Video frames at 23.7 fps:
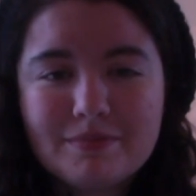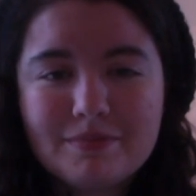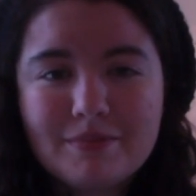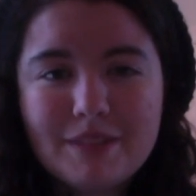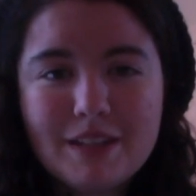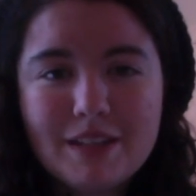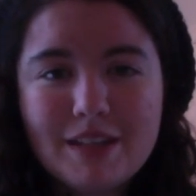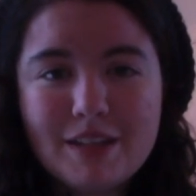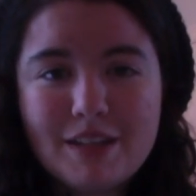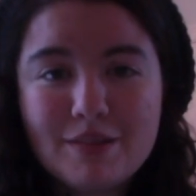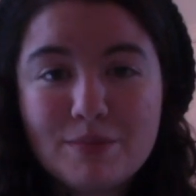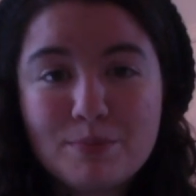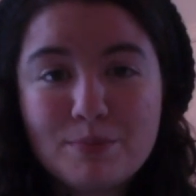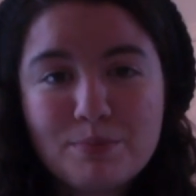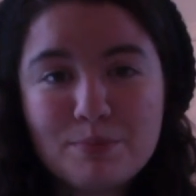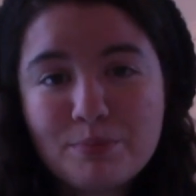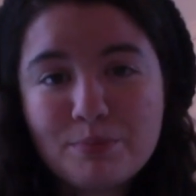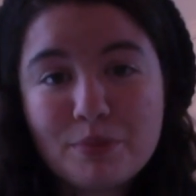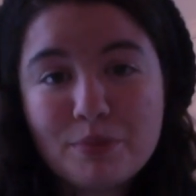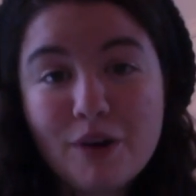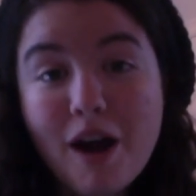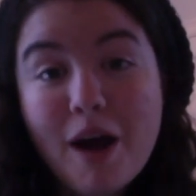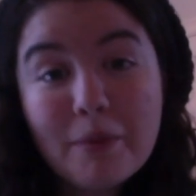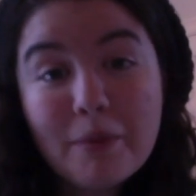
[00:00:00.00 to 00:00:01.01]
his
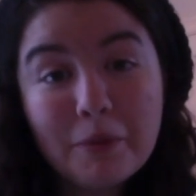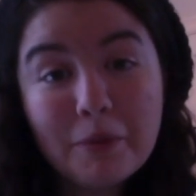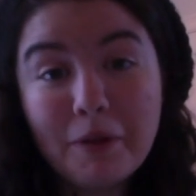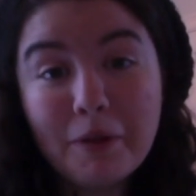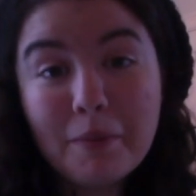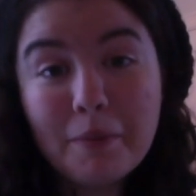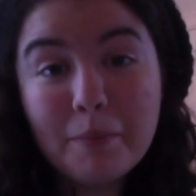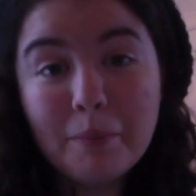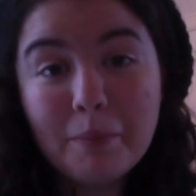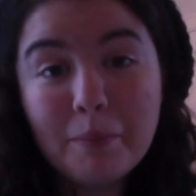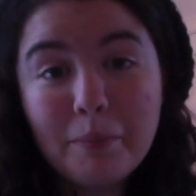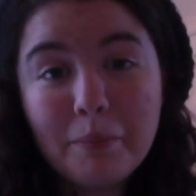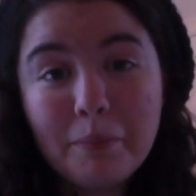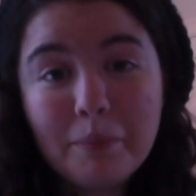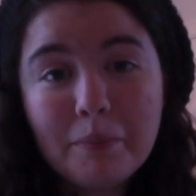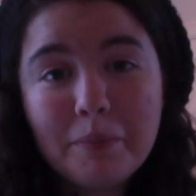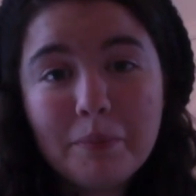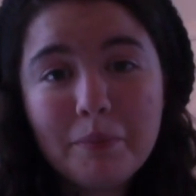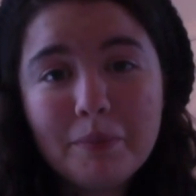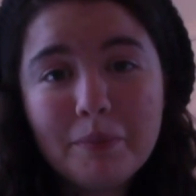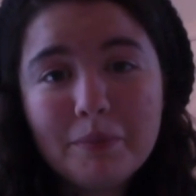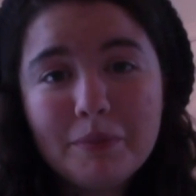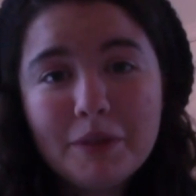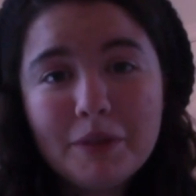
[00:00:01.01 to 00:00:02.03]
problem.
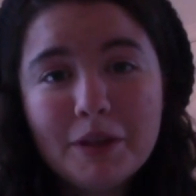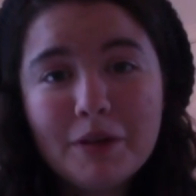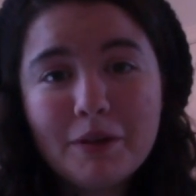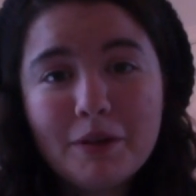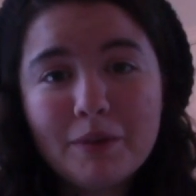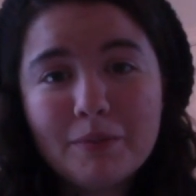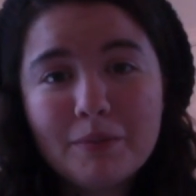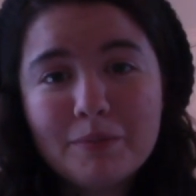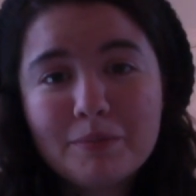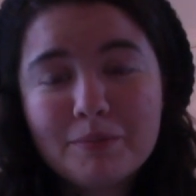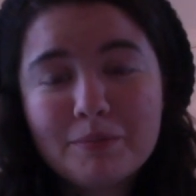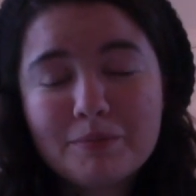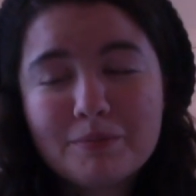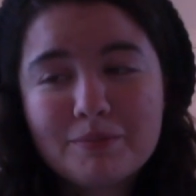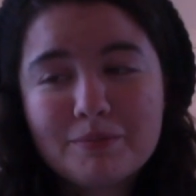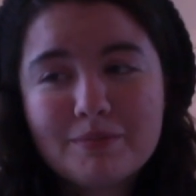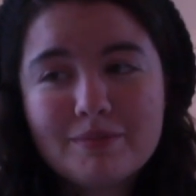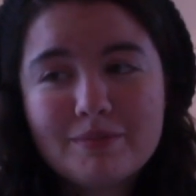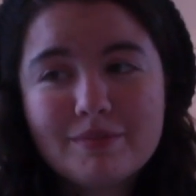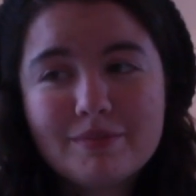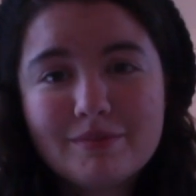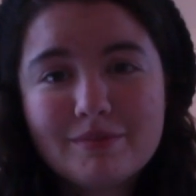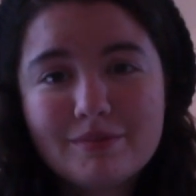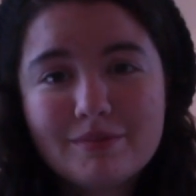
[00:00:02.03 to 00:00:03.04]
You know,
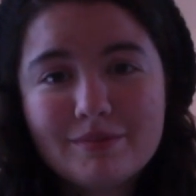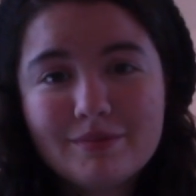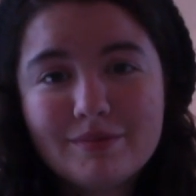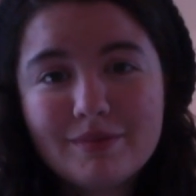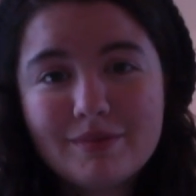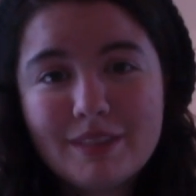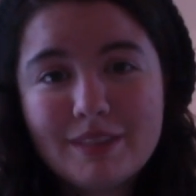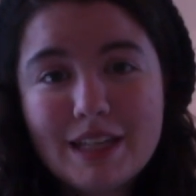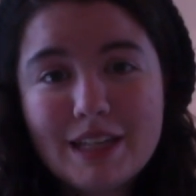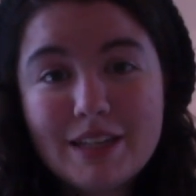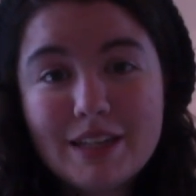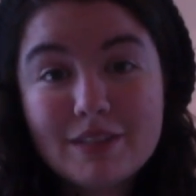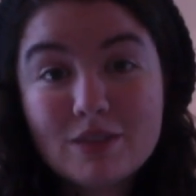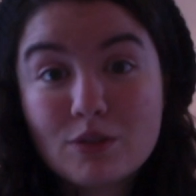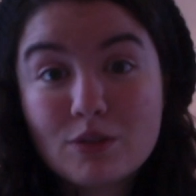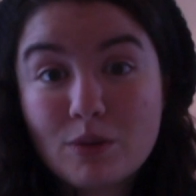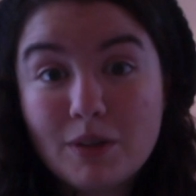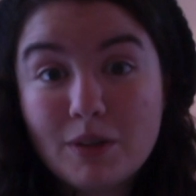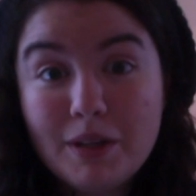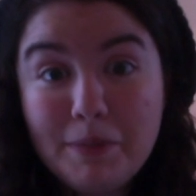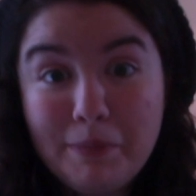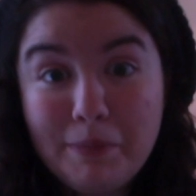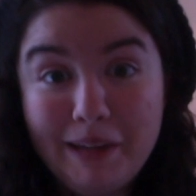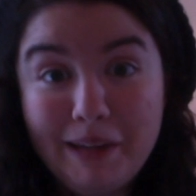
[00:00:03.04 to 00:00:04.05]
it's
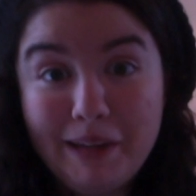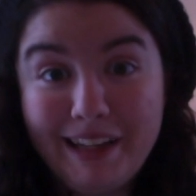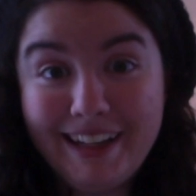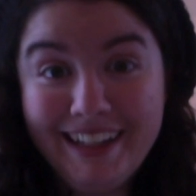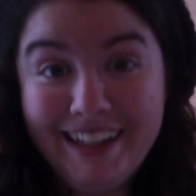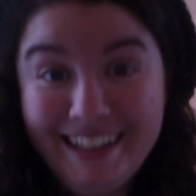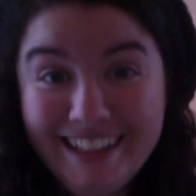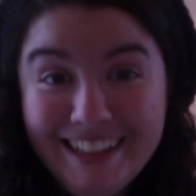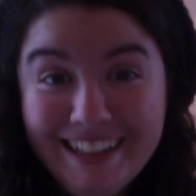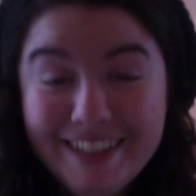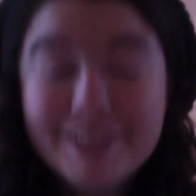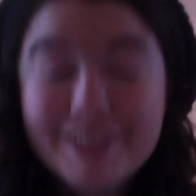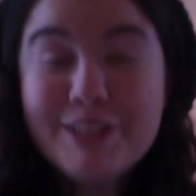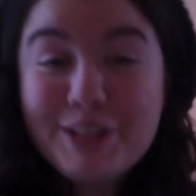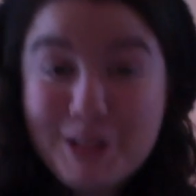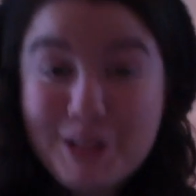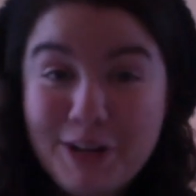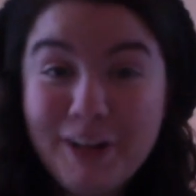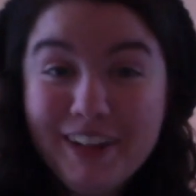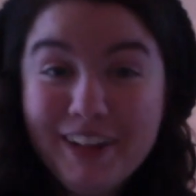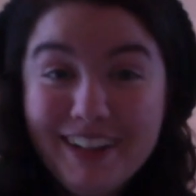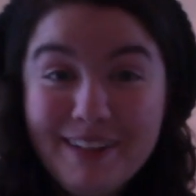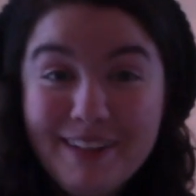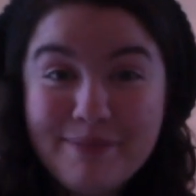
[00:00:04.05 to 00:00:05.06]
creepy. It's
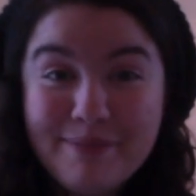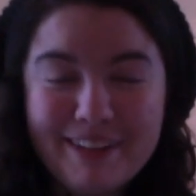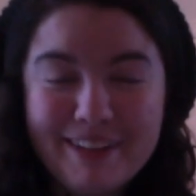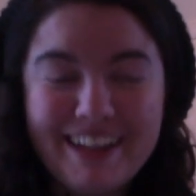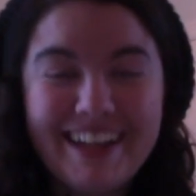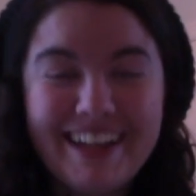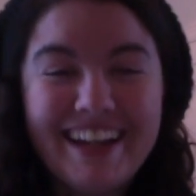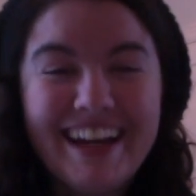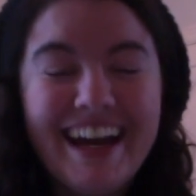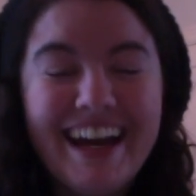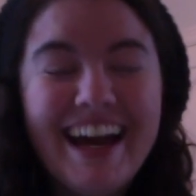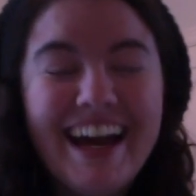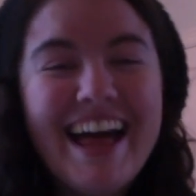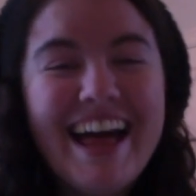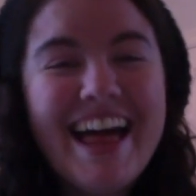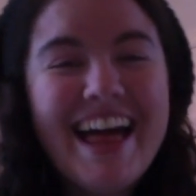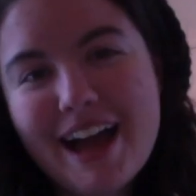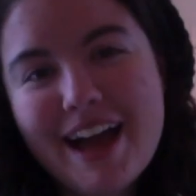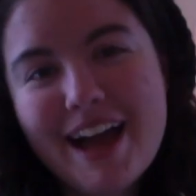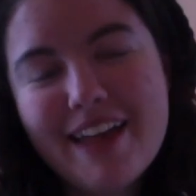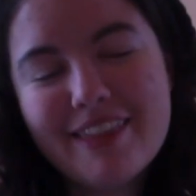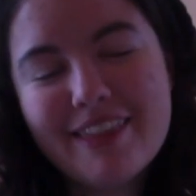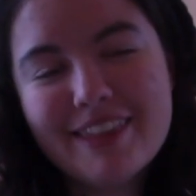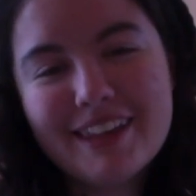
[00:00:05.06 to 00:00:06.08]
creepy.
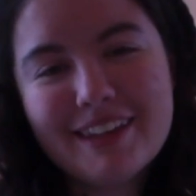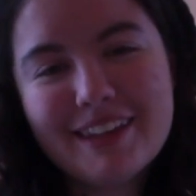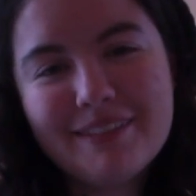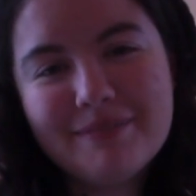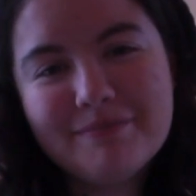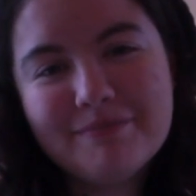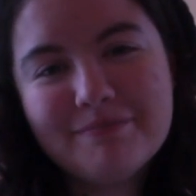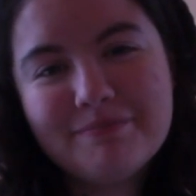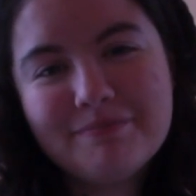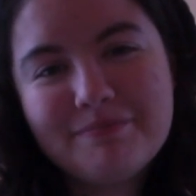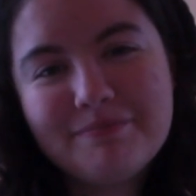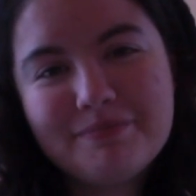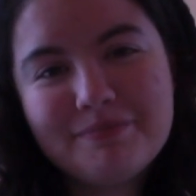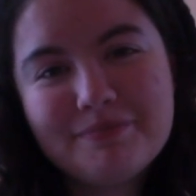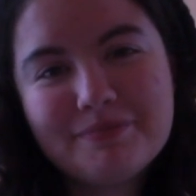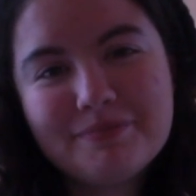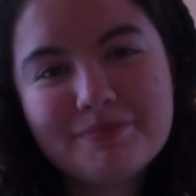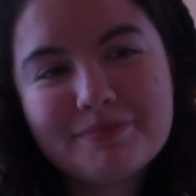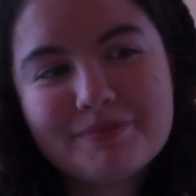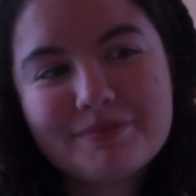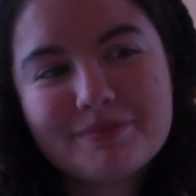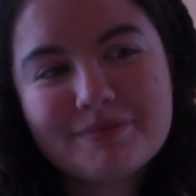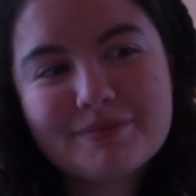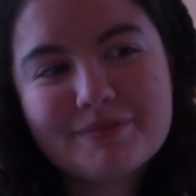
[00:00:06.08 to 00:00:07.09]
And then,
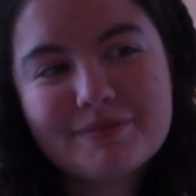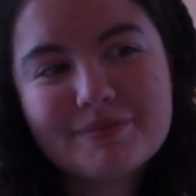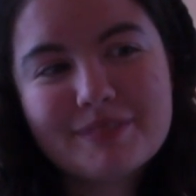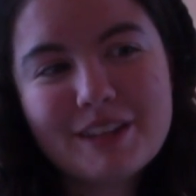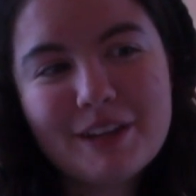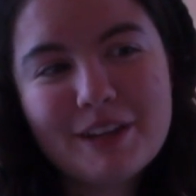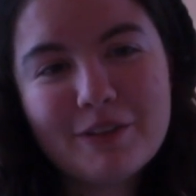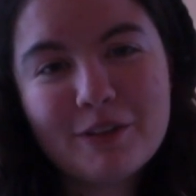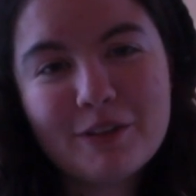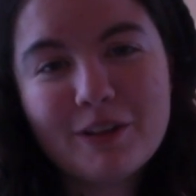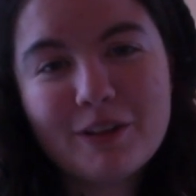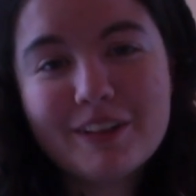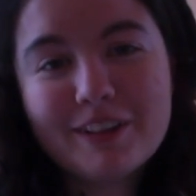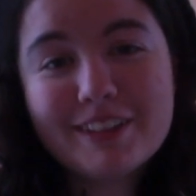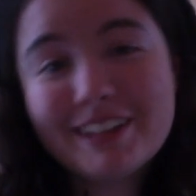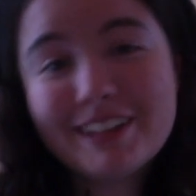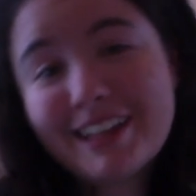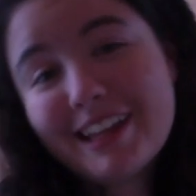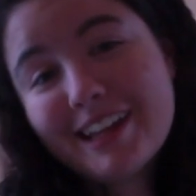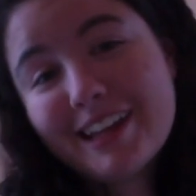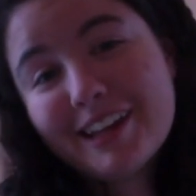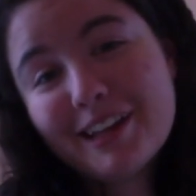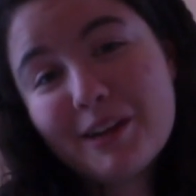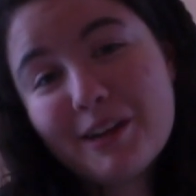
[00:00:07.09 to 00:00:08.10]
of course, he
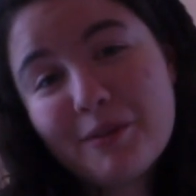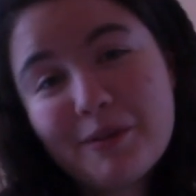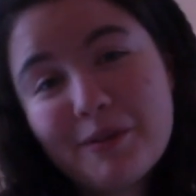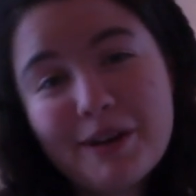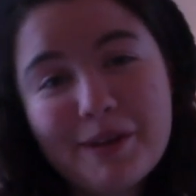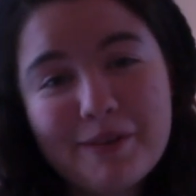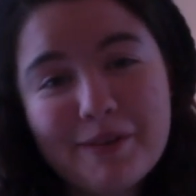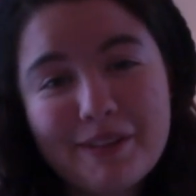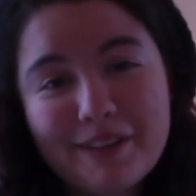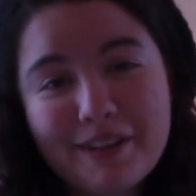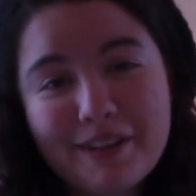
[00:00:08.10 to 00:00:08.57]
can't get away with